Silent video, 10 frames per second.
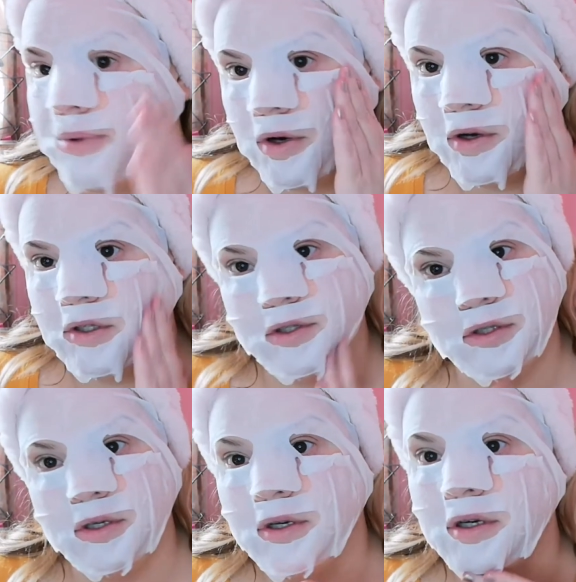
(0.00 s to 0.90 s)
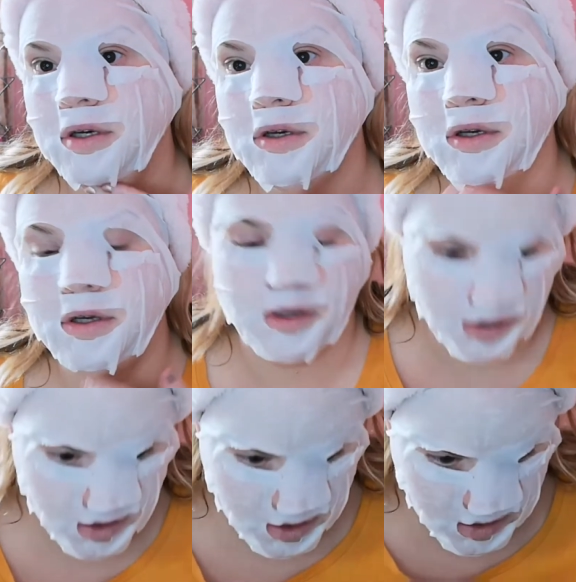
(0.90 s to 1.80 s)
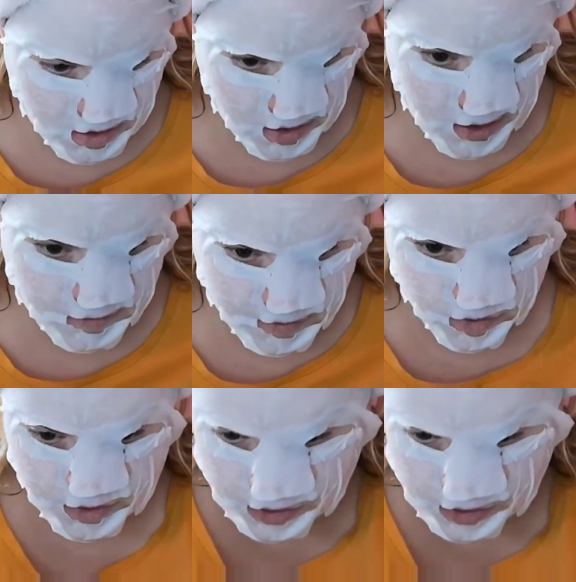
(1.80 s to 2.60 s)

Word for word: but I never got